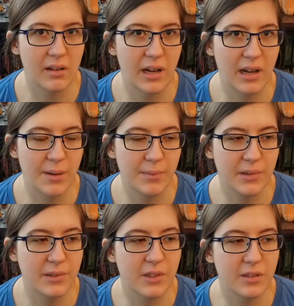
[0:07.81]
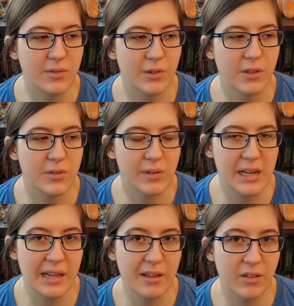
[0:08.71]
I'm looking forward to
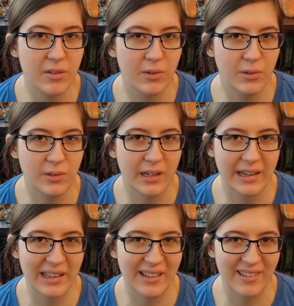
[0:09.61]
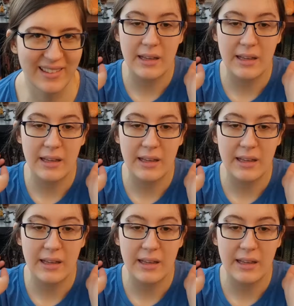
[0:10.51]
reading soon, I guess.